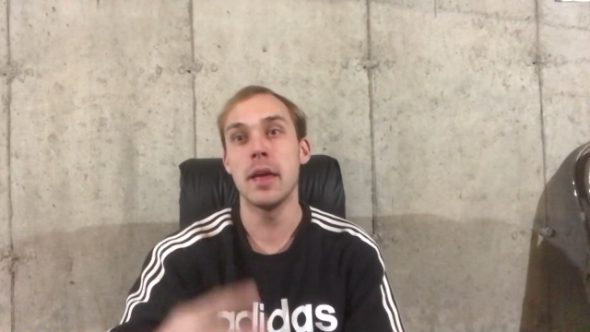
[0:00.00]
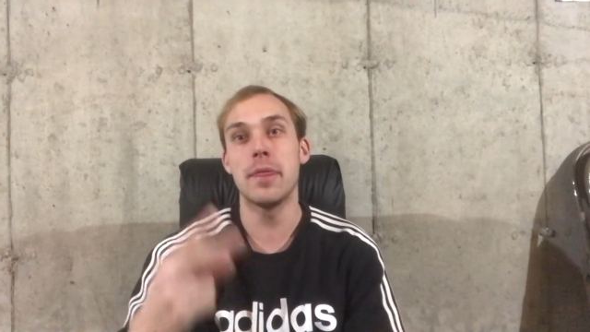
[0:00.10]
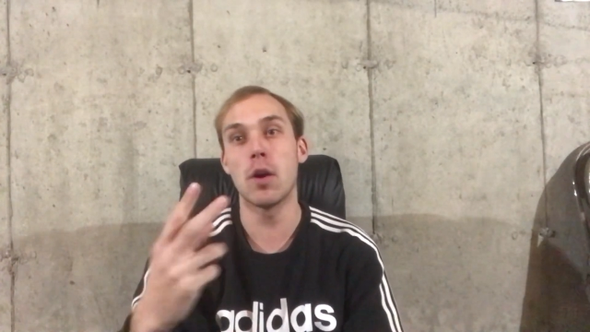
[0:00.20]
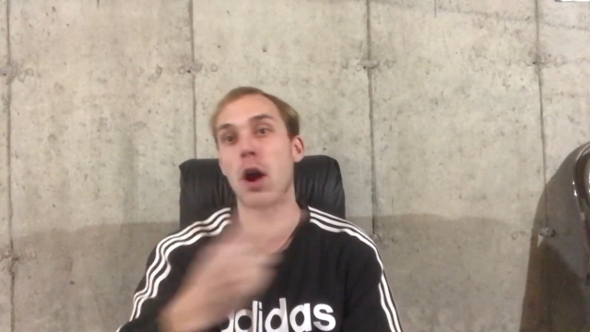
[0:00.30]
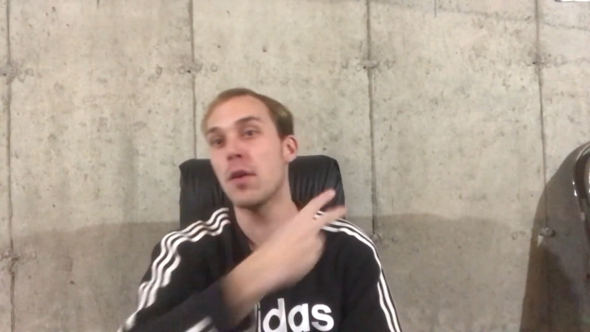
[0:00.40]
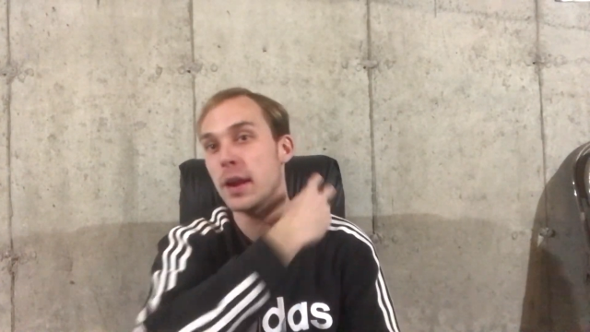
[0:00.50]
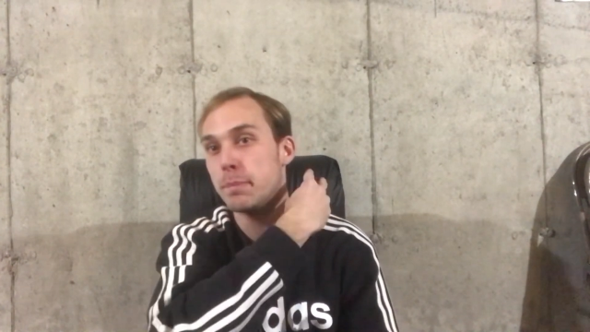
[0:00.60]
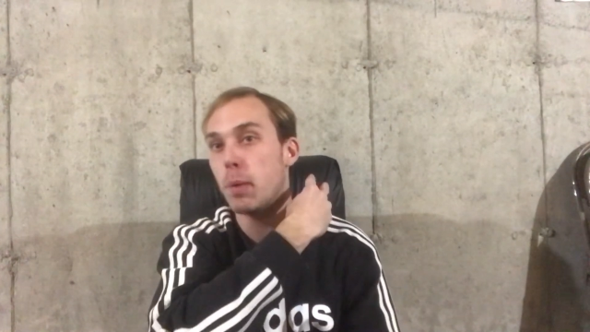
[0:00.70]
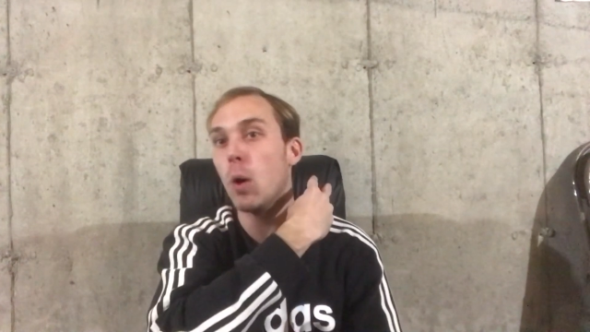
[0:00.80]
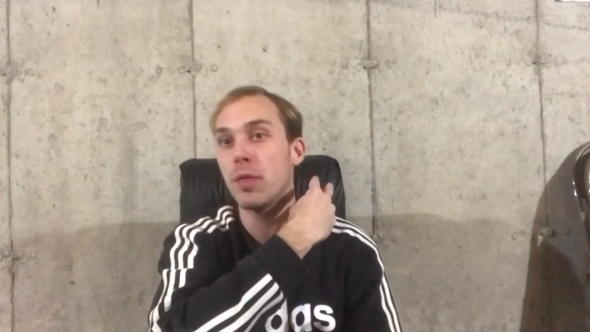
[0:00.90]
They're already
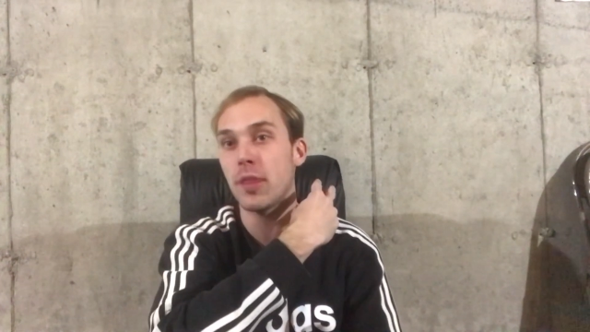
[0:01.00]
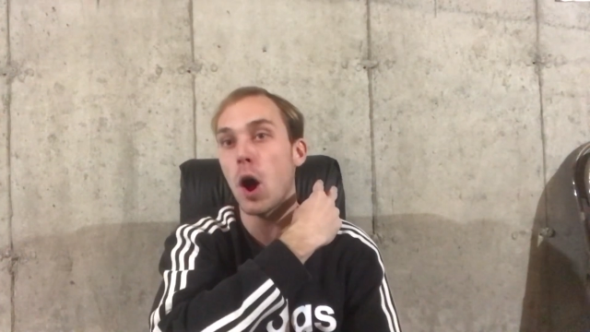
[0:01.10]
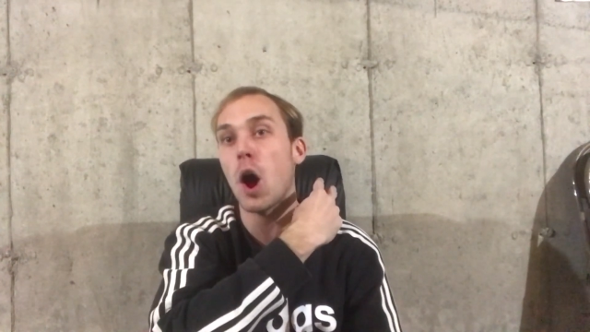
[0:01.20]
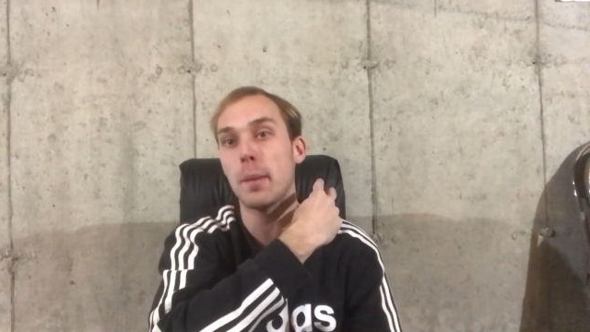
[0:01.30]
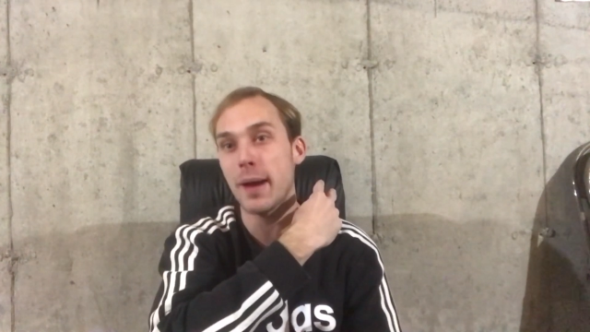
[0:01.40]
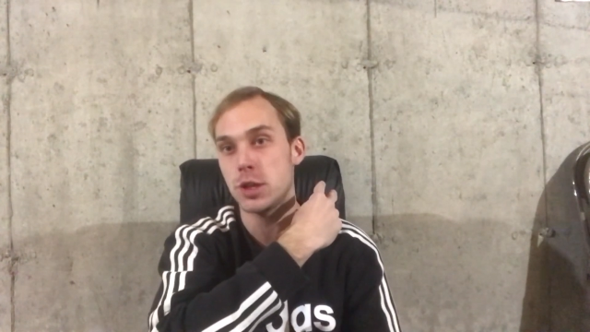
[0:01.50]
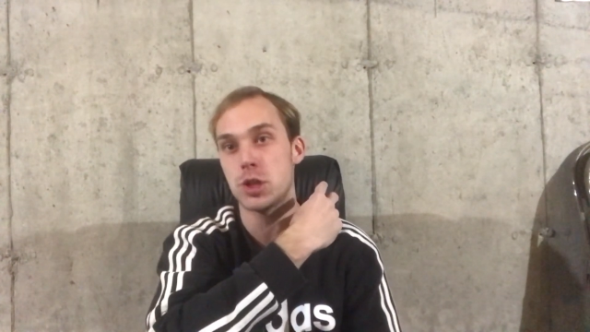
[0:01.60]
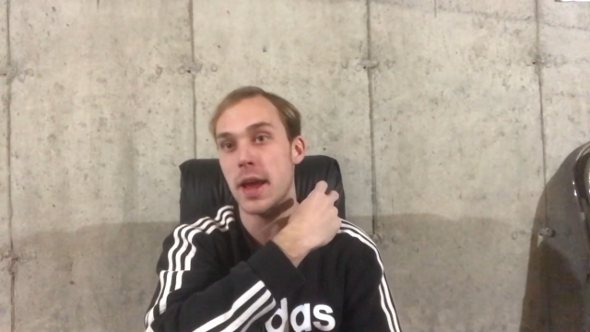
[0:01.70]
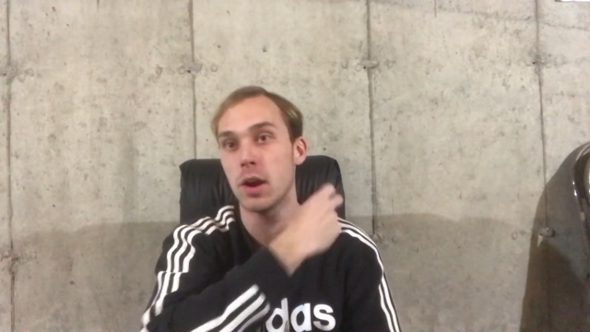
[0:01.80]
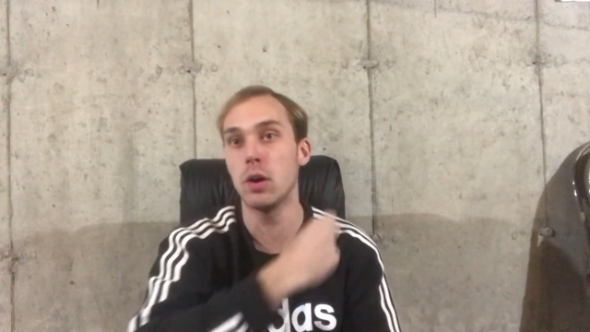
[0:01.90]
both on my
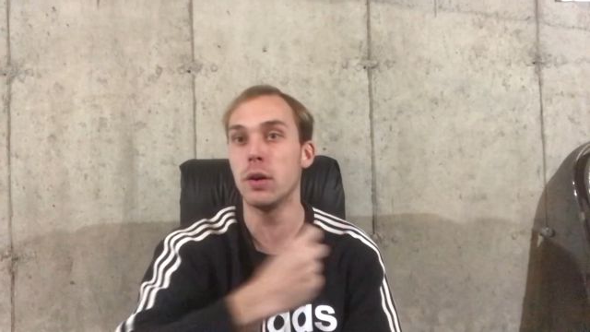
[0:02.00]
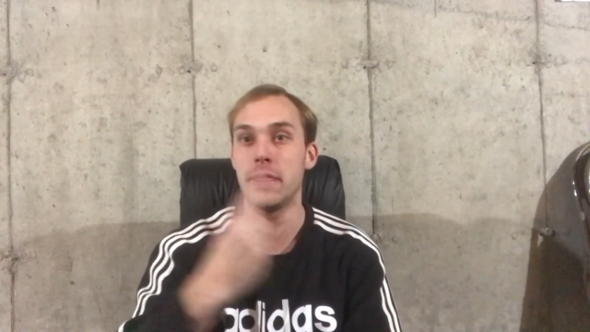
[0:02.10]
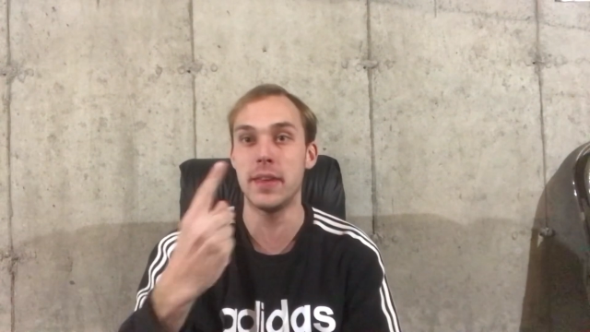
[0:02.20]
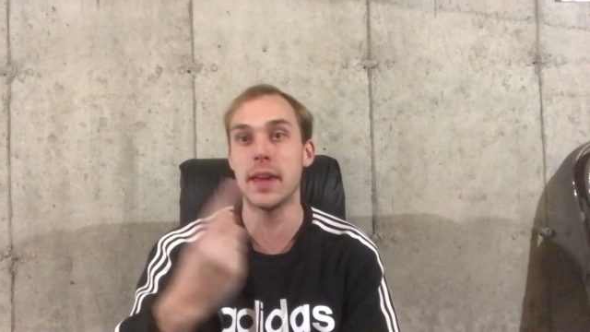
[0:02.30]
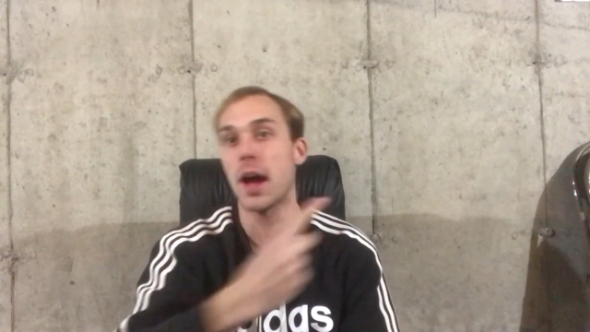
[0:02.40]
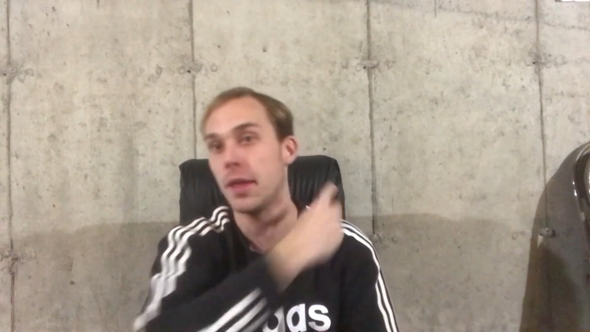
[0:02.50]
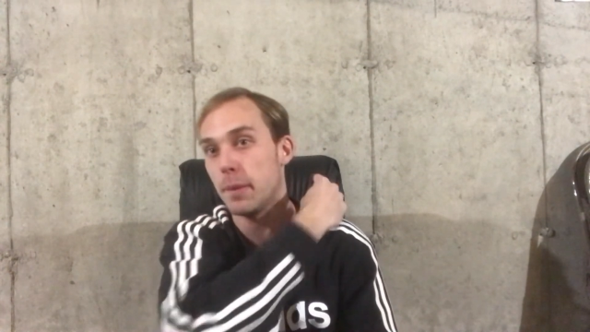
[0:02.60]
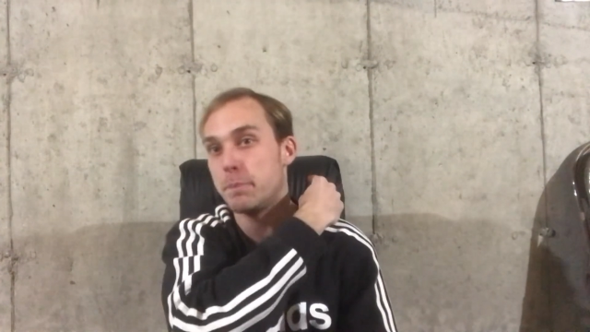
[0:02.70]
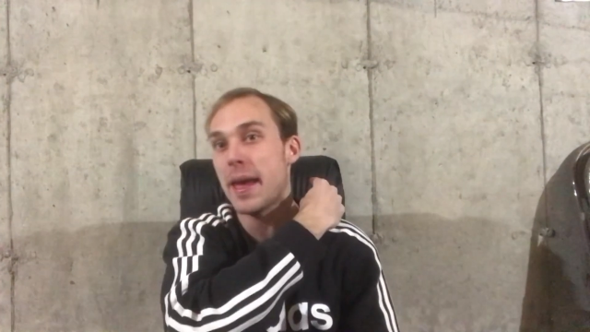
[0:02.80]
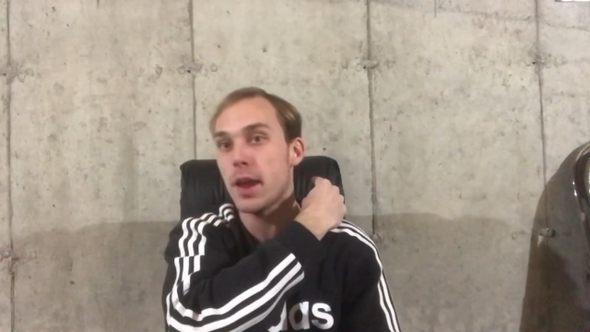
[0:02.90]
channel.
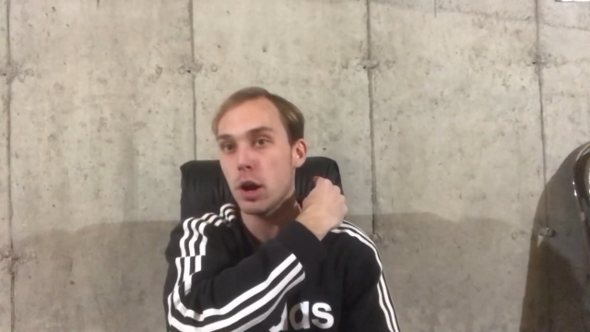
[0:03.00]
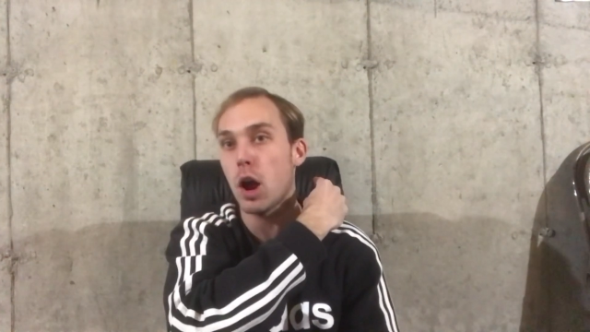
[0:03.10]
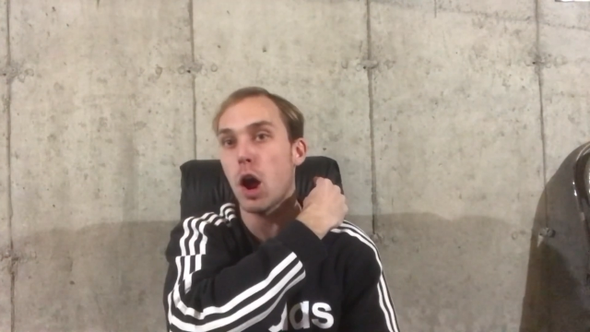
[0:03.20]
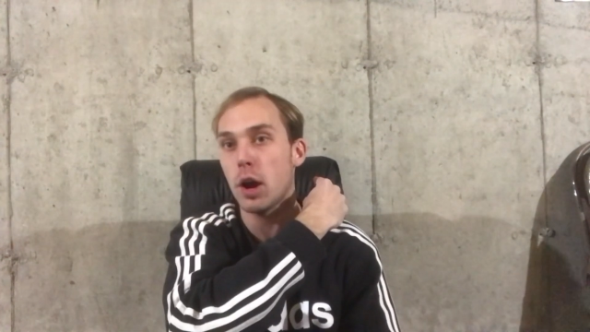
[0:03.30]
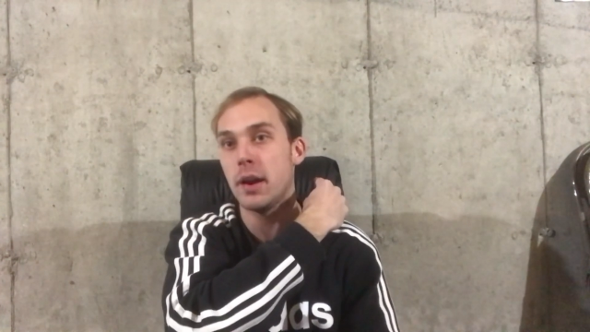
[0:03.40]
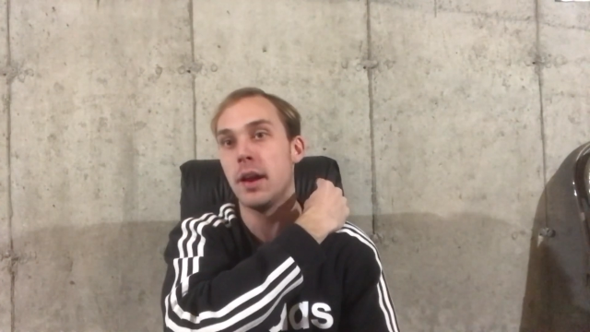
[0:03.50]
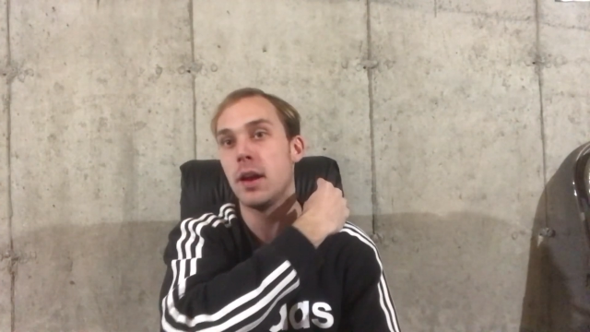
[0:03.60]
The banner art